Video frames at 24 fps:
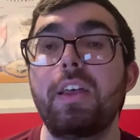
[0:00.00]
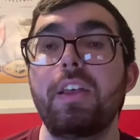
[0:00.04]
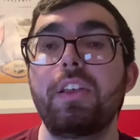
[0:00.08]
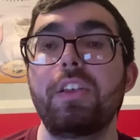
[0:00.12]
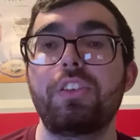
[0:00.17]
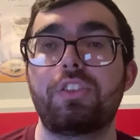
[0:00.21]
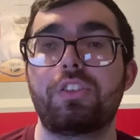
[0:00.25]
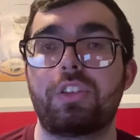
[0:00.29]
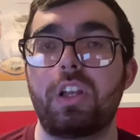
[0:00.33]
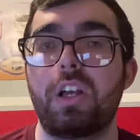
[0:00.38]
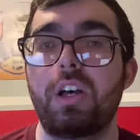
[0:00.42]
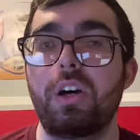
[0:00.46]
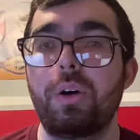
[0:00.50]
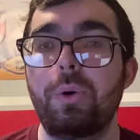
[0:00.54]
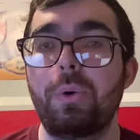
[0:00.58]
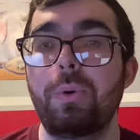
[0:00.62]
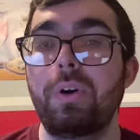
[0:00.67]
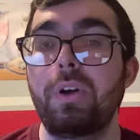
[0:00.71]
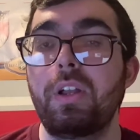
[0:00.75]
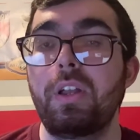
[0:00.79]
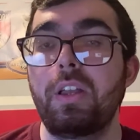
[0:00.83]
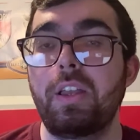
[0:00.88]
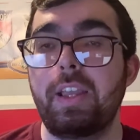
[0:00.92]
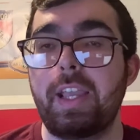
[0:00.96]
So
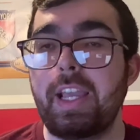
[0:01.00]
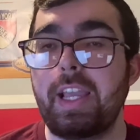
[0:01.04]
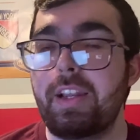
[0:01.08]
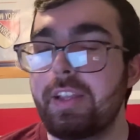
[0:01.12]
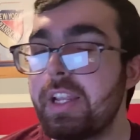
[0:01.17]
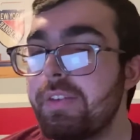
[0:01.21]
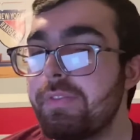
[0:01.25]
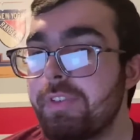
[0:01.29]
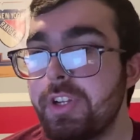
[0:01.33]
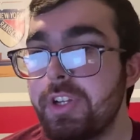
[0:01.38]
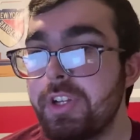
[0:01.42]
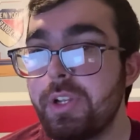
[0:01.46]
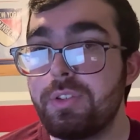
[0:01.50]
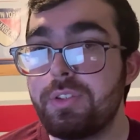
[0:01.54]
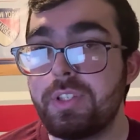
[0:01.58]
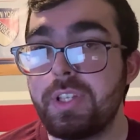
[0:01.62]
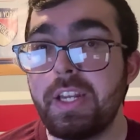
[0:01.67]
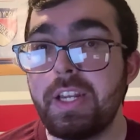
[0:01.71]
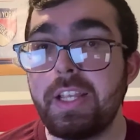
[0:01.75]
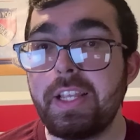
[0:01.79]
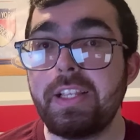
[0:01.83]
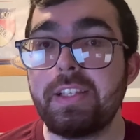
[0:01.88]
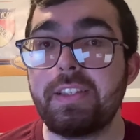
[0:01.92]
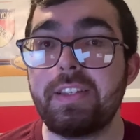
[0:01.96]
Alain Vigneault
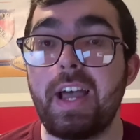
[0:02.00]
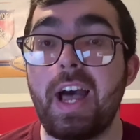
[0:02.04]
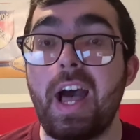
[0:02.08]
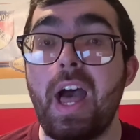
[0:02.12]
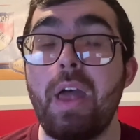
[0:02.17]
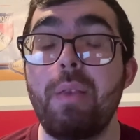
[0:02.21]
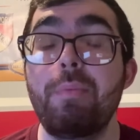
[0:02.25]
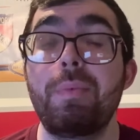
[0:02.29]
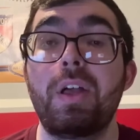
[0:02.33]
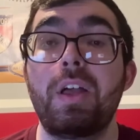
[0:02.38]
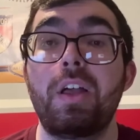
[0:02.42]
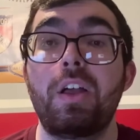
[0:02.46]
said he's not